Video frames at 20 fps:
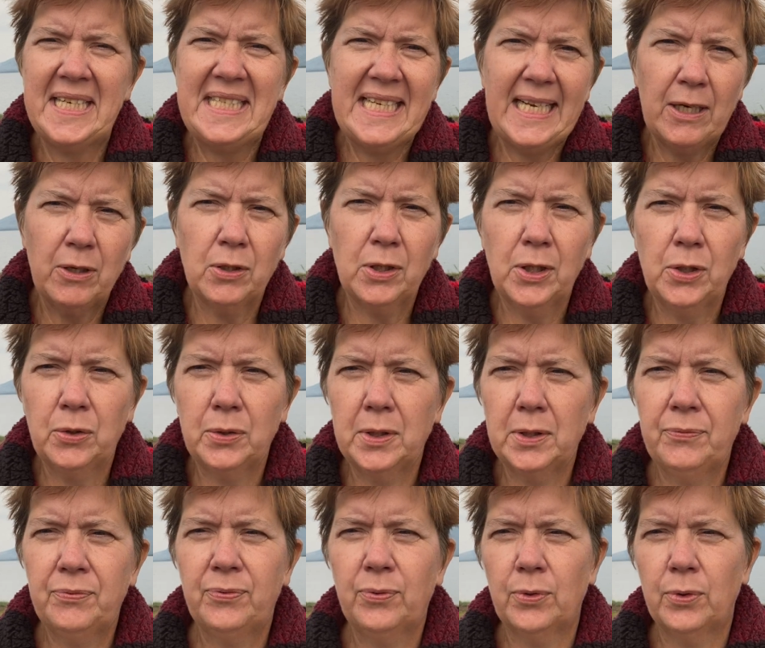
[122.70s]
downloaded
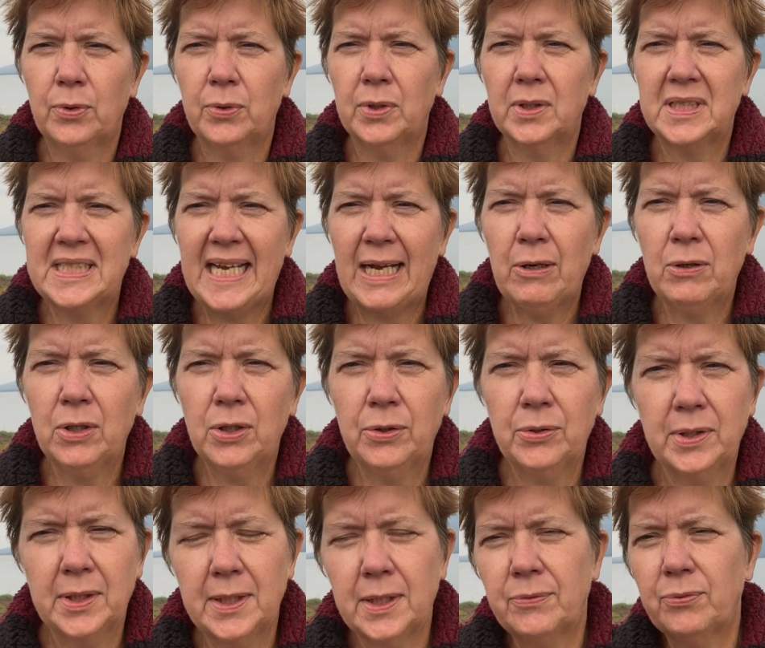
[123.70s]
it
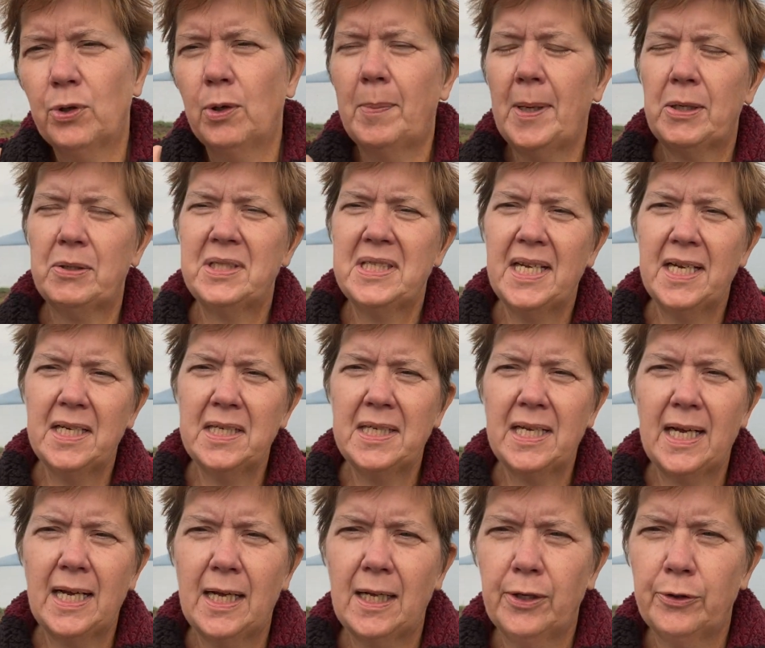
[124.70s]
for about
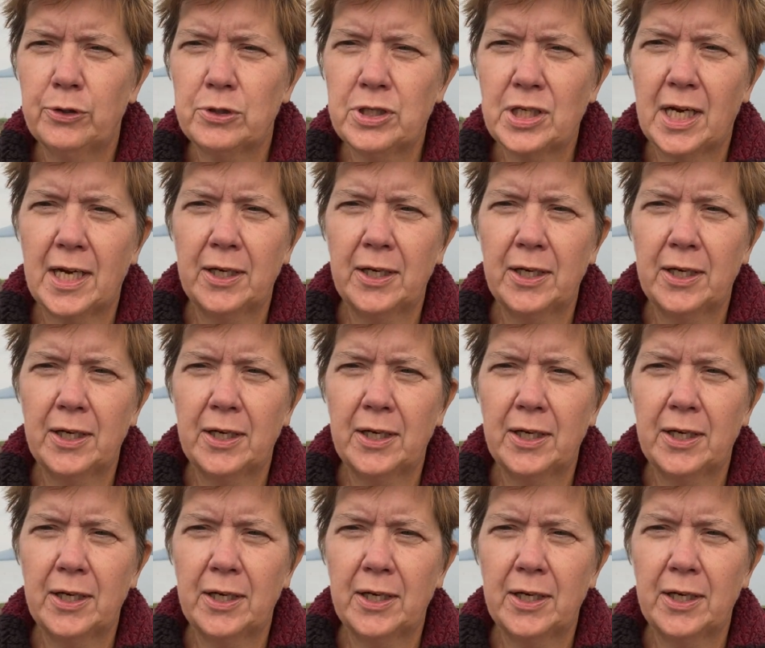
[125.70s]
$10.